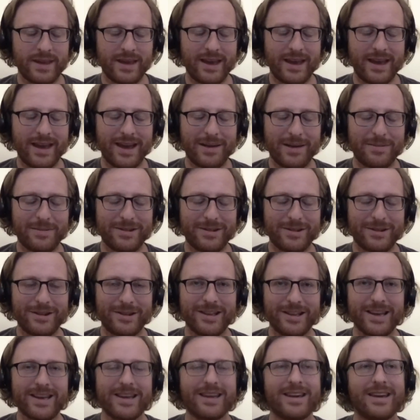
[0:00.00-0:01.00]
Yeah,
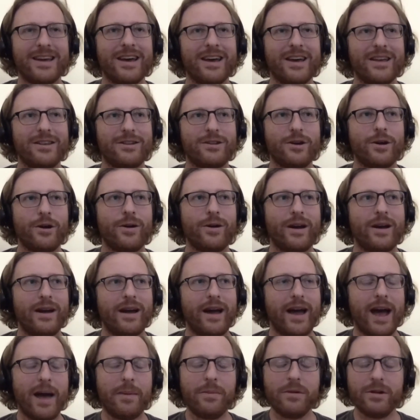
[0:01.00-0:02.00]
absolutely. So,
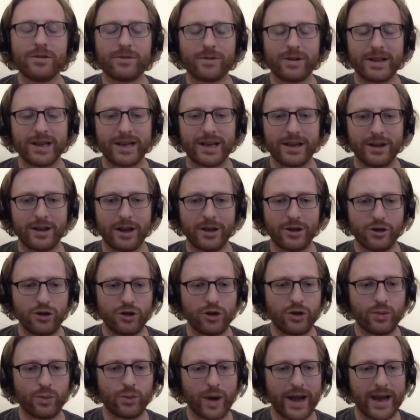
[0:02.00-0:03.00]
Amber is really a
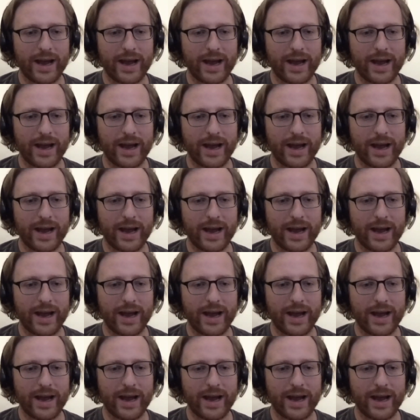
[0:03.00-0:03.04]
new